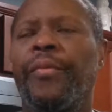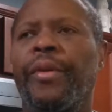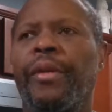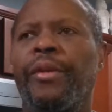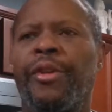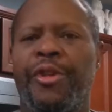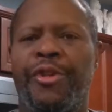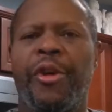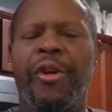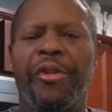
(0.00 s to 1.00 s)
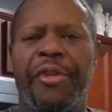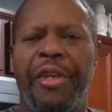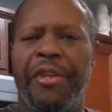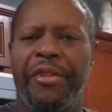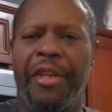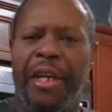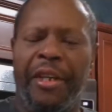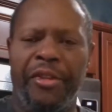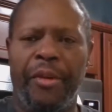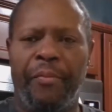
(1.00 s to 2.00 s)
the jerk seasonings,
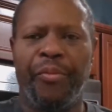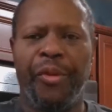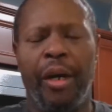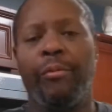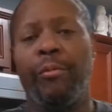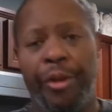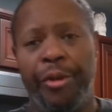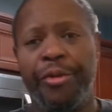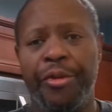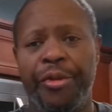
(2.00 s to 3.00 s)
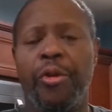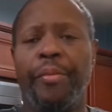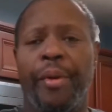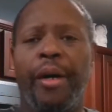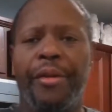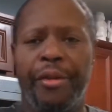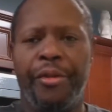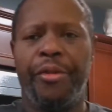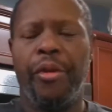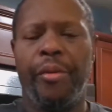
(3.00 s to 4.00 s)
we're using store-bought,
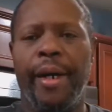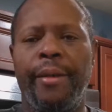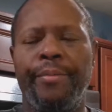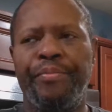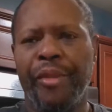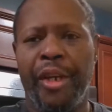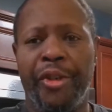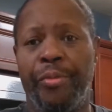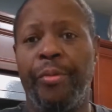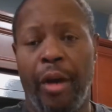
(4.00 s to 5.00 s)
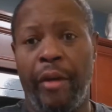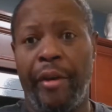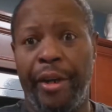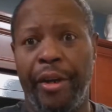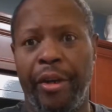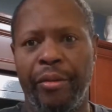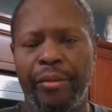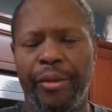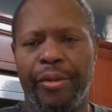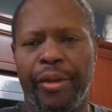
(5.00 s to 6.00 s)
as you already know, most
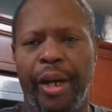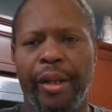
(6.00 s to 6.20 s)
likely.